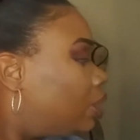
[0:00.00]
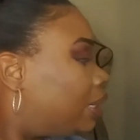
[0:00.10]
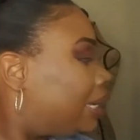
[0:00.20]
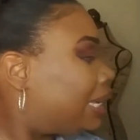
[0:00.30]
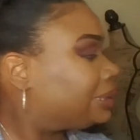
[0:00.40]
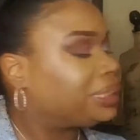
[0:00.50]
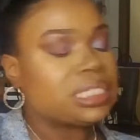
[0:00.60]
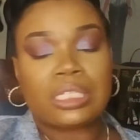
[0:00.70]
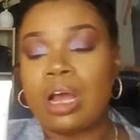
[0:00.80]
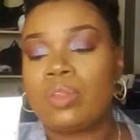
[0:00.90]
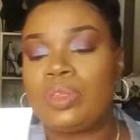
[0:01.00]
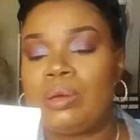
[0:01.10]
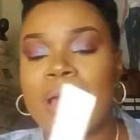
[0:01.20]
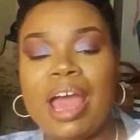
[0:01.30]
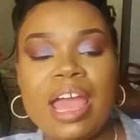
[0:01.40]
I just saw
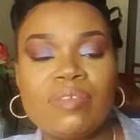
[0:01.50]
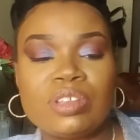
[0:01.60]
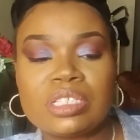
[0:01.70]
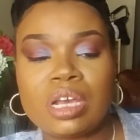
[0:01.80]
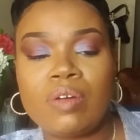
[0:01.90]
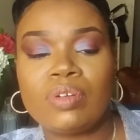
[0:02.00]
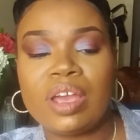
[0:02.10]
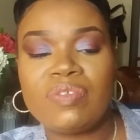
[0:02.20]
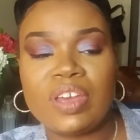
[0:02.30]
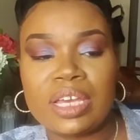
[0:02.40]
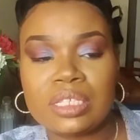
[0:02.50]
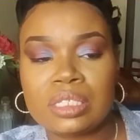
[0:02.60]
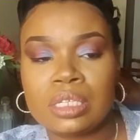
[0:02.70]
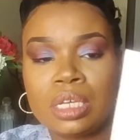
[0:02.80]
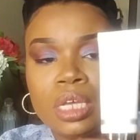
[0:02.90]
them. I have this Cover FX.